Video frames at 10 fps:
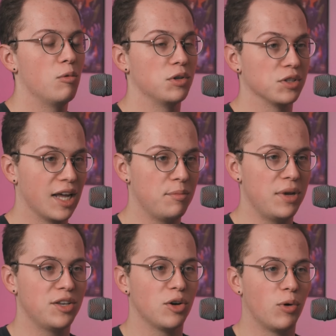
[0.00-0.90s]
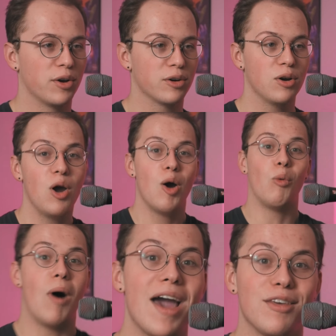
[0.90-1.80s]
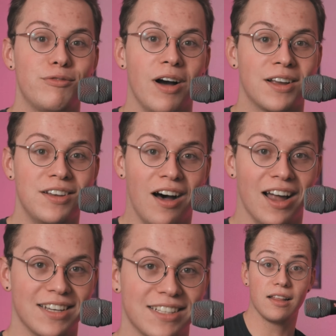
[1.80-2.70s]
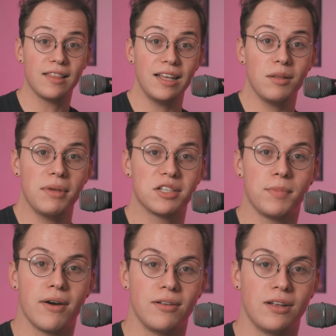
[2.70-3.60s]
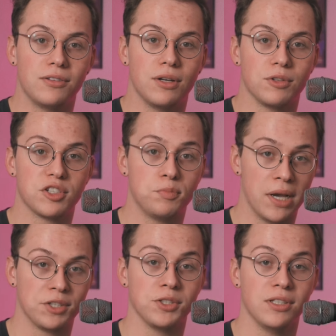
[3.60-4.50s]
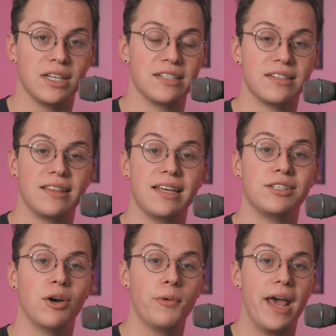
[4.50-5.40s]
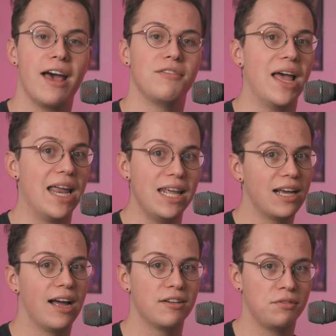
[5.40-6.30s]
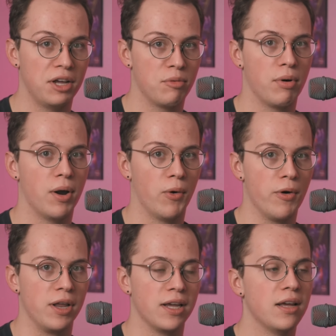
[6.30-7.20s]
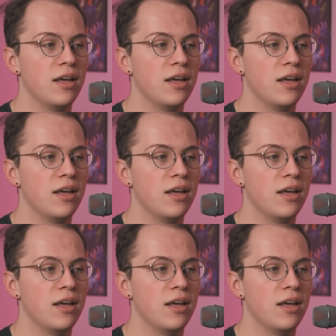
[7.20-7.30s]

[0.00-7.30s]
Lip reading: which led me to wonder, why the fuck not? The thing that makes parallel nodes special is that they don't have any kind of layer priority.